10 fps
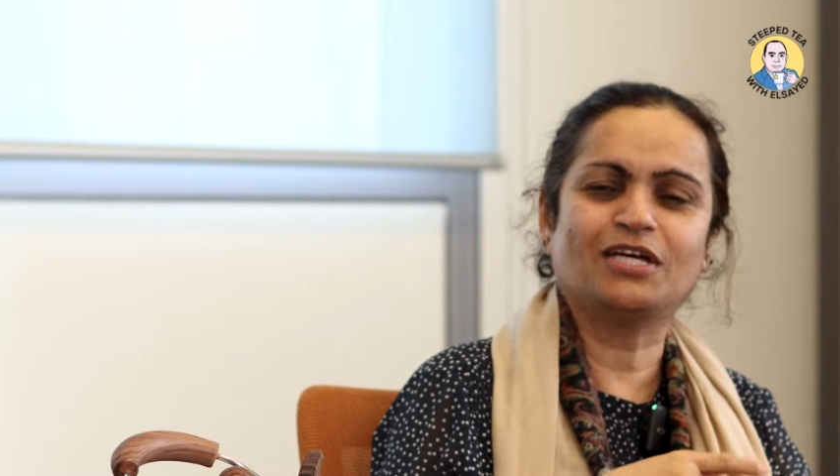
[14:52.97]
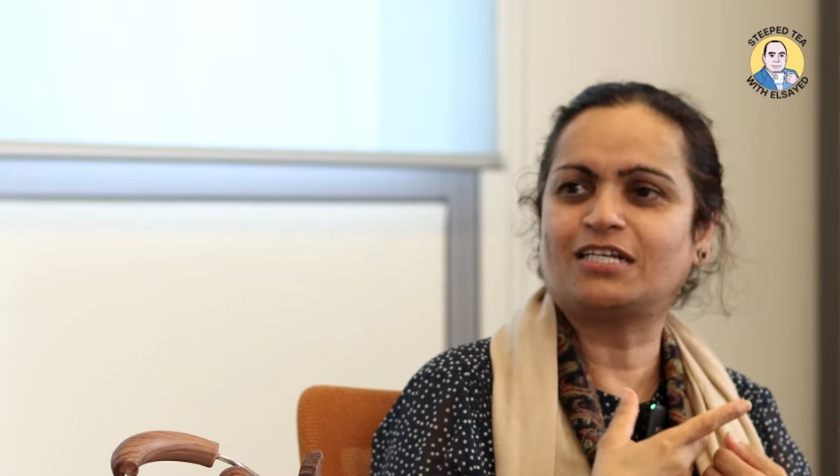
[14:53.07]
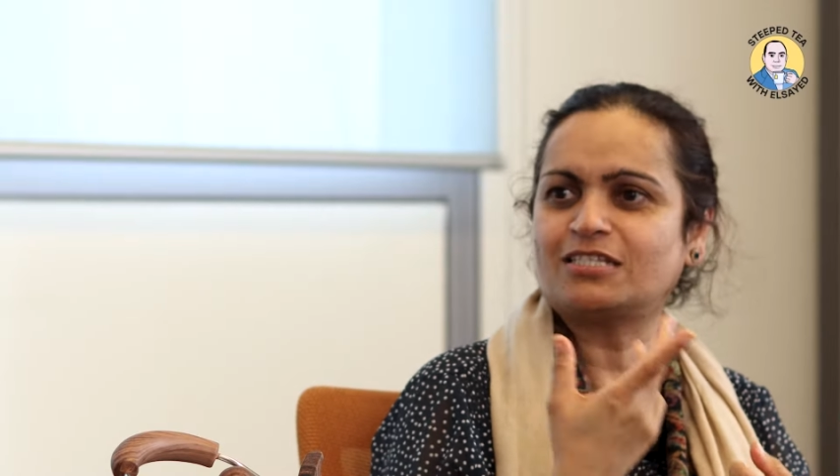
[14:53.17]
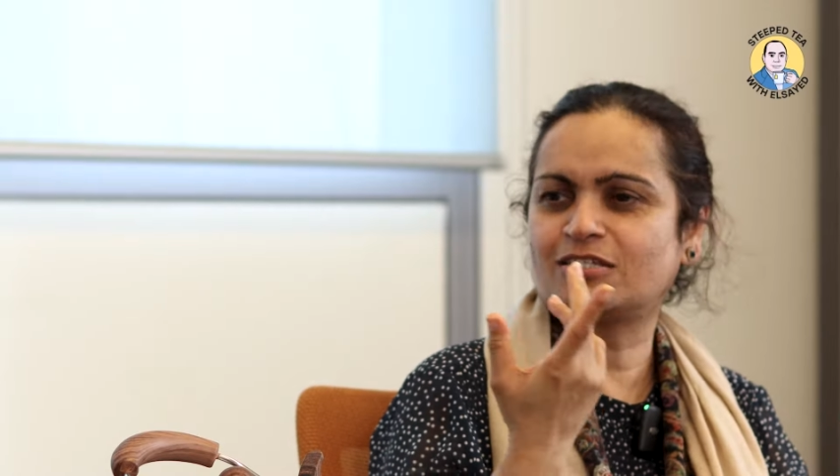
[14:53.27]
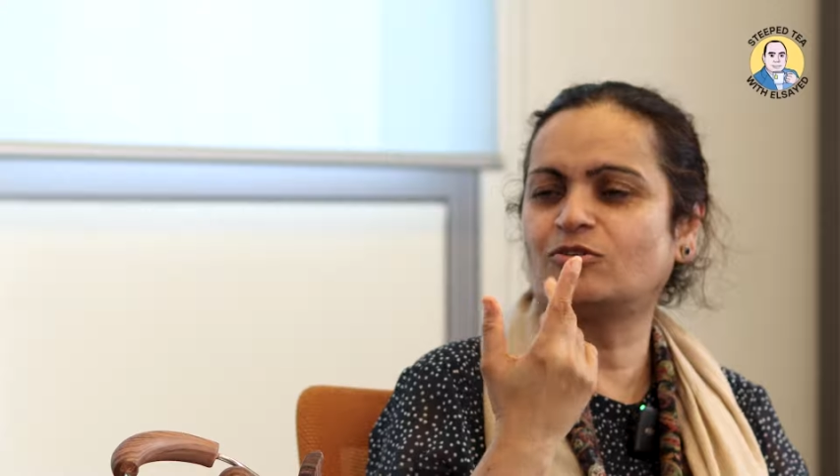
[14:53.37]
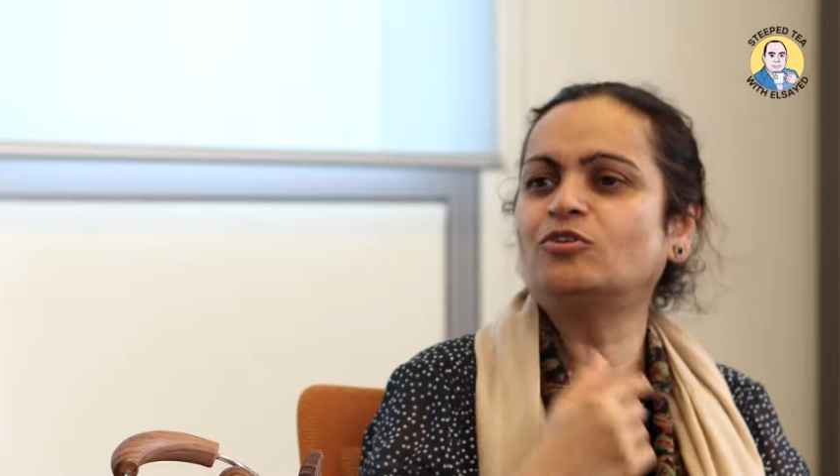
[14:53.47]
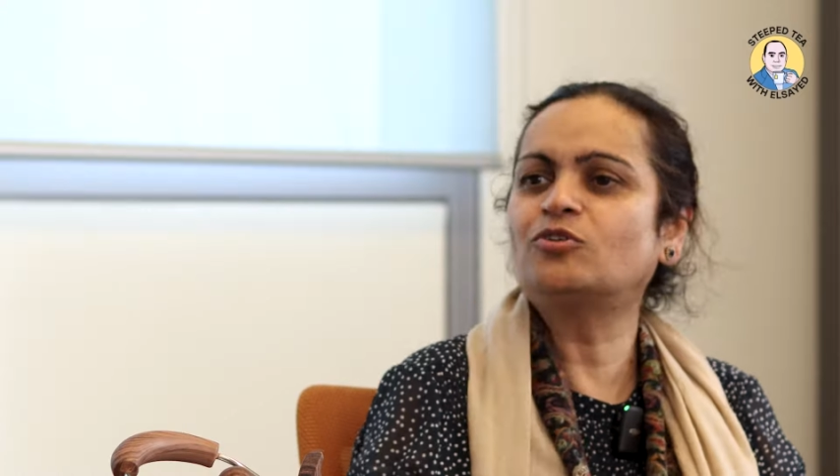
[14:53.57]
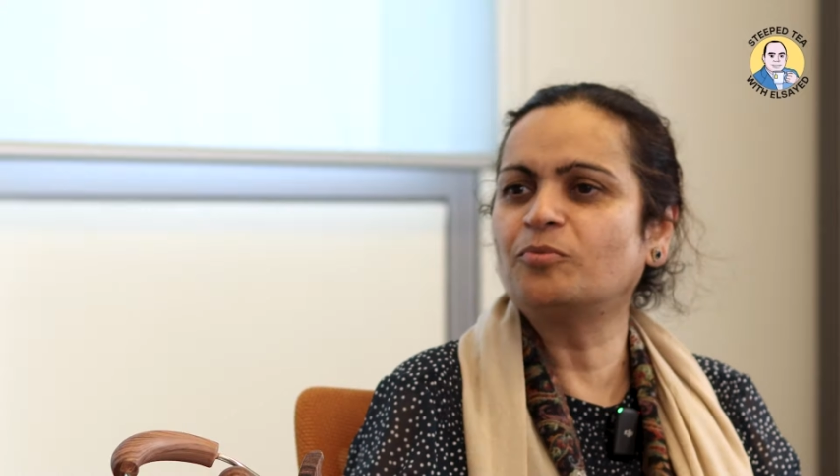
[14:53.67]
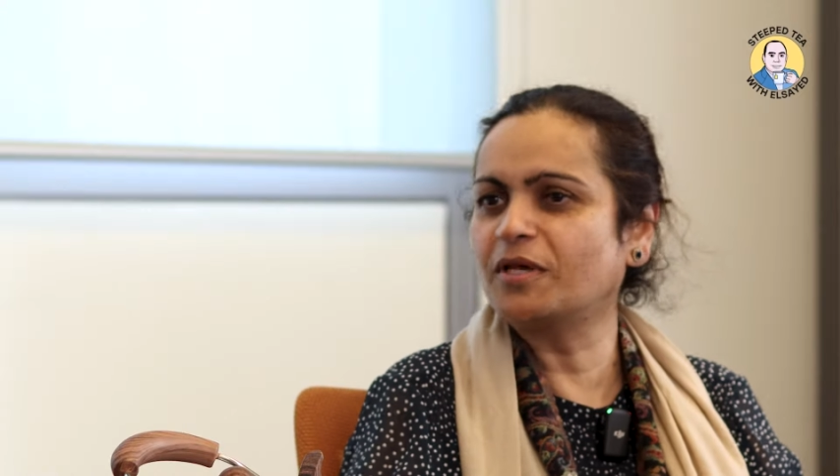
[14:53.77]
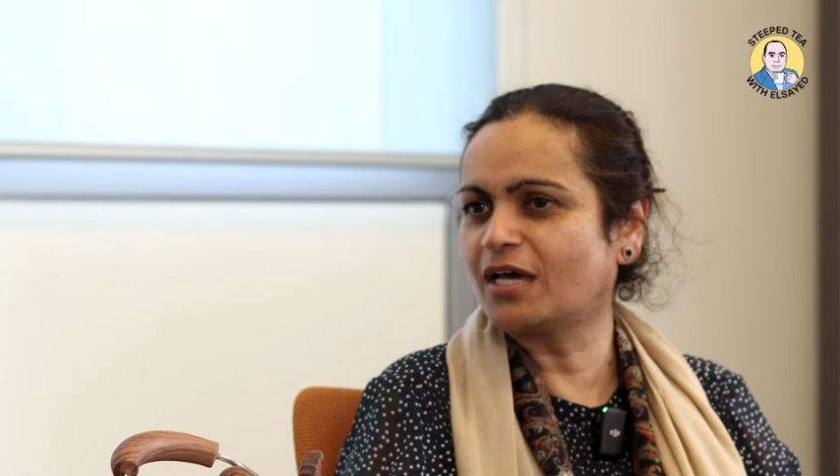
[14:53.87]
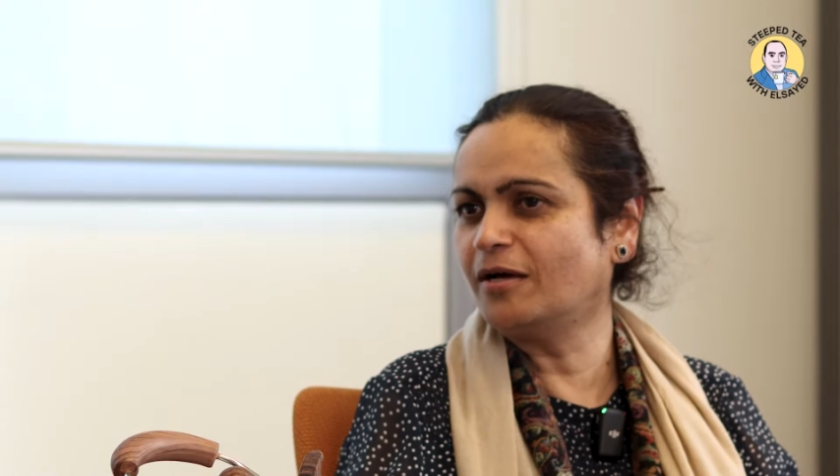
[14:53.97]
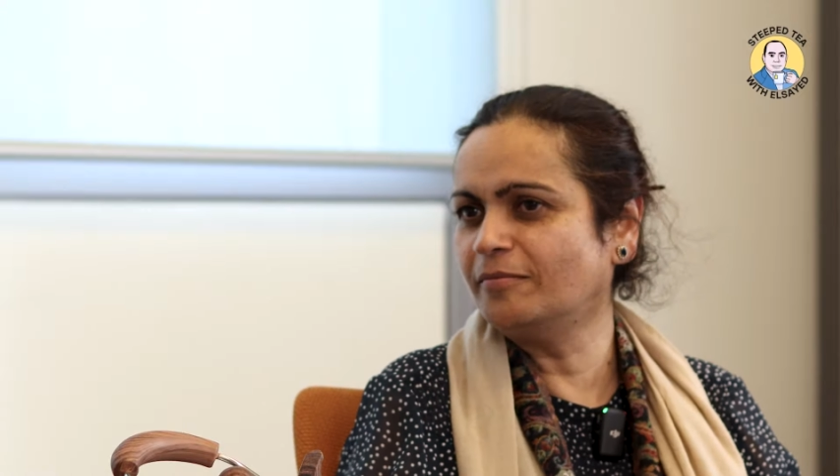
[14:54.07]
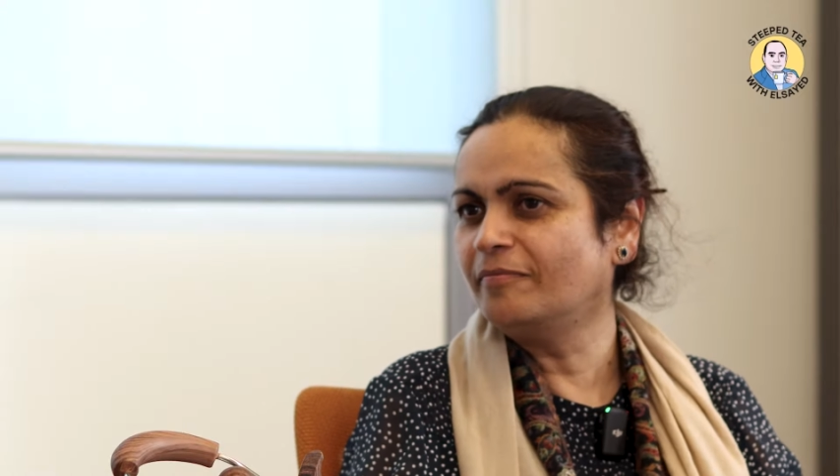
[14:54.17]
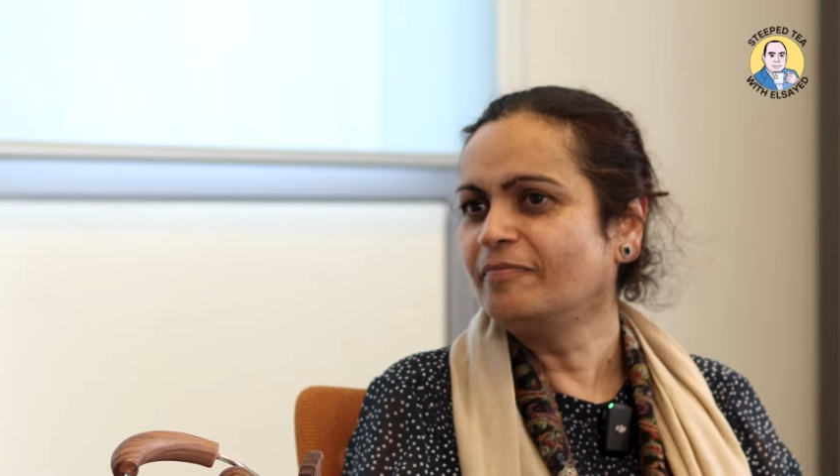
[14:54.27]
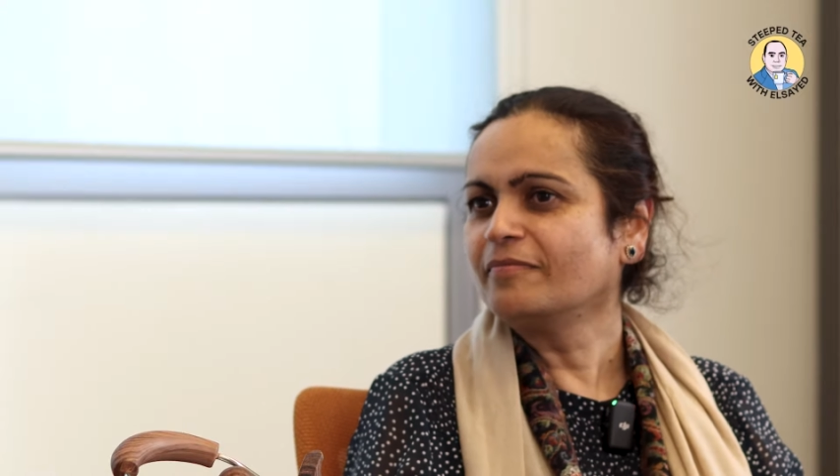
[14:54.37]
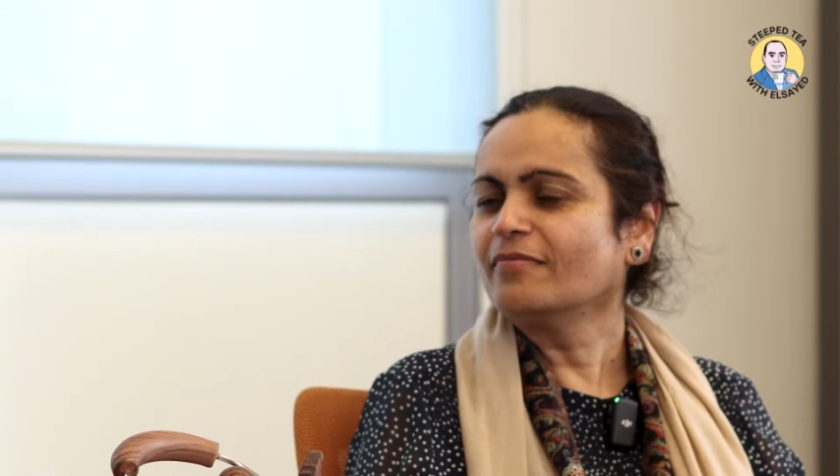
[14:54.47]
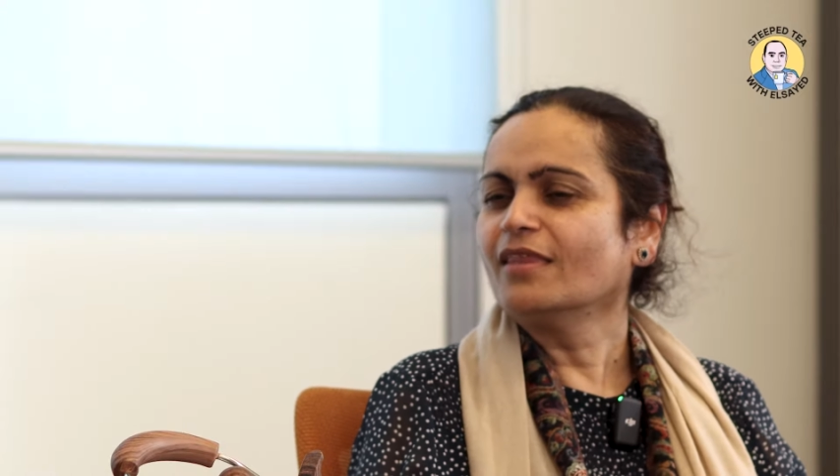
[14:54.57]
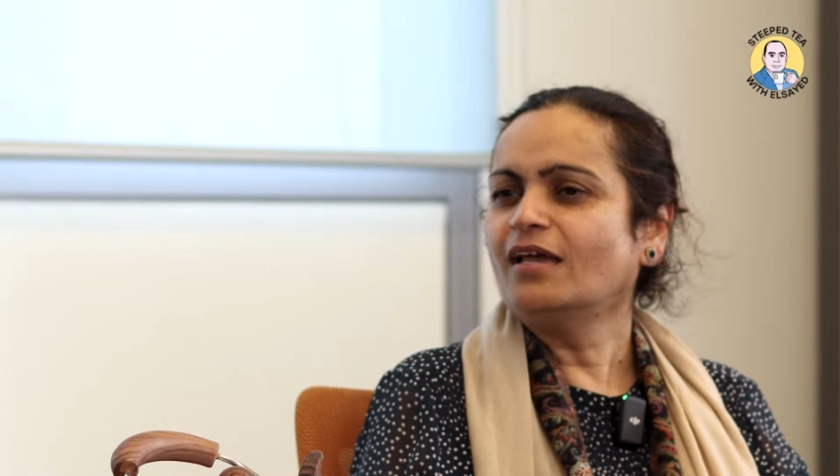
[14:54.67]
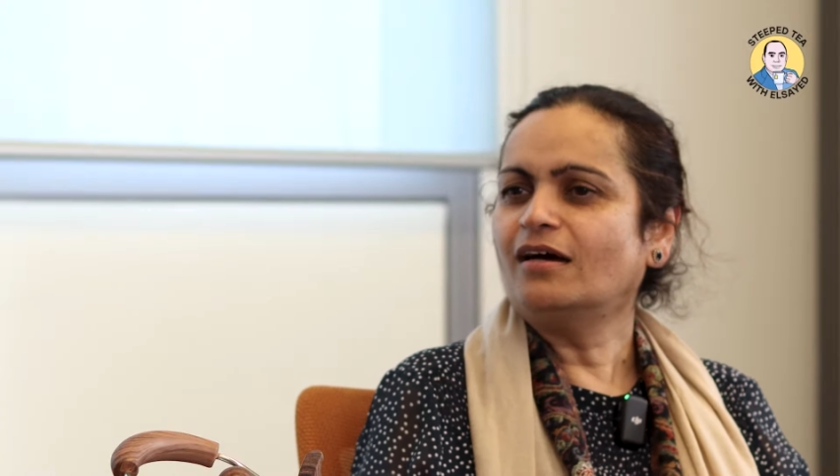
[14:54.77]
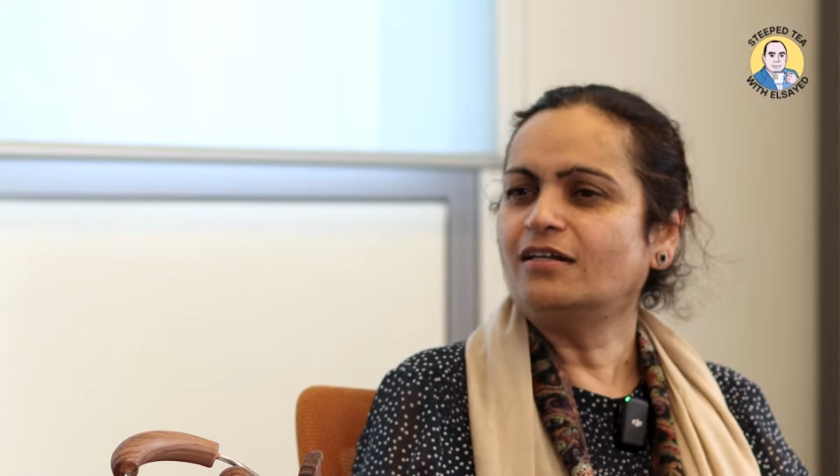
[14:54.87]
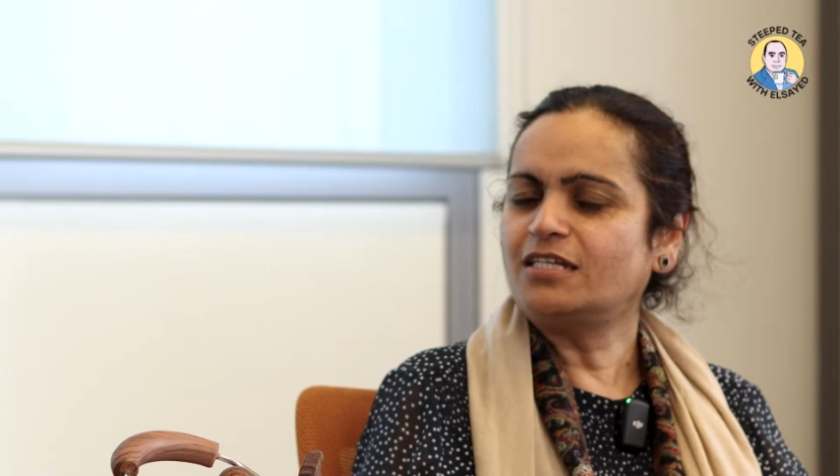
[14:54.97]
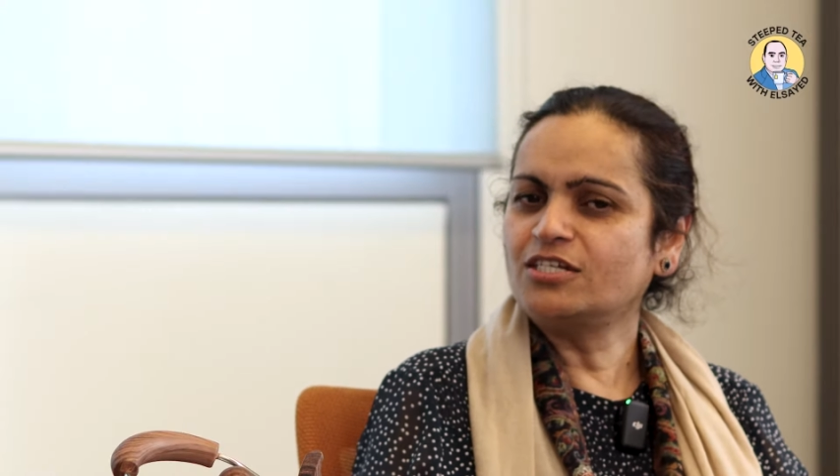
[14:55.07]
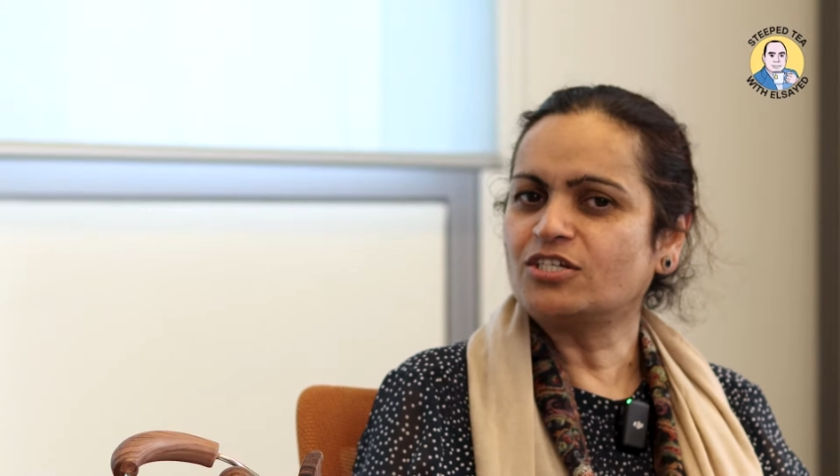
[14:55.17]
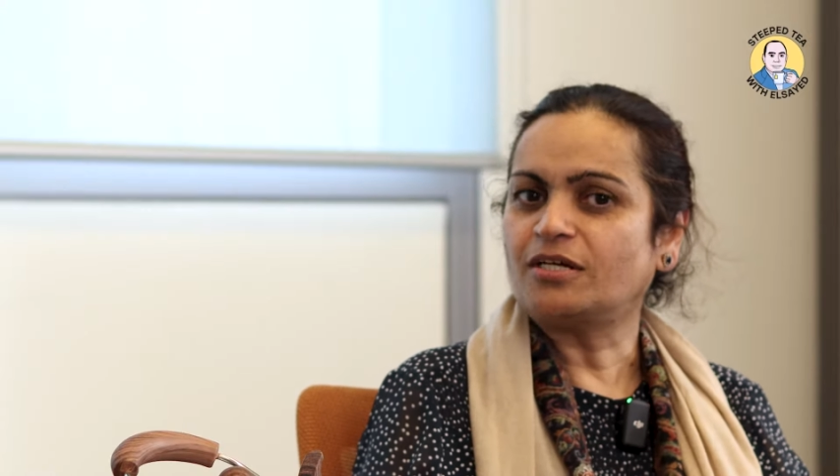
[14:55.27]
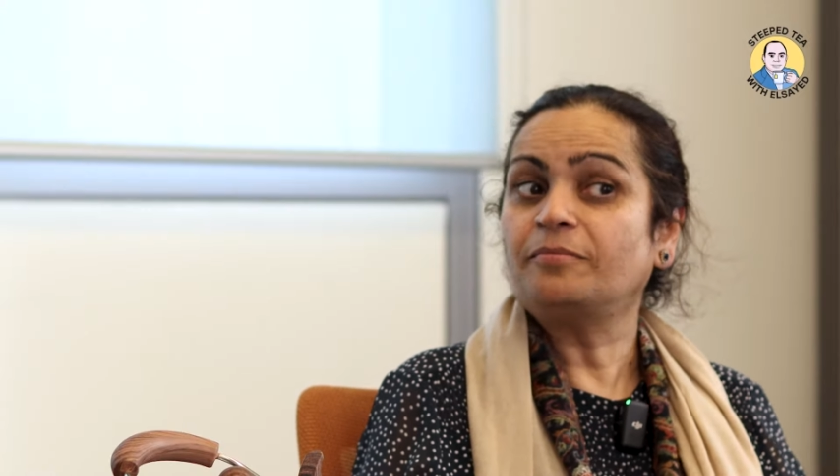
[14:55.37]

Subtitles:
that it's good to become a teacher.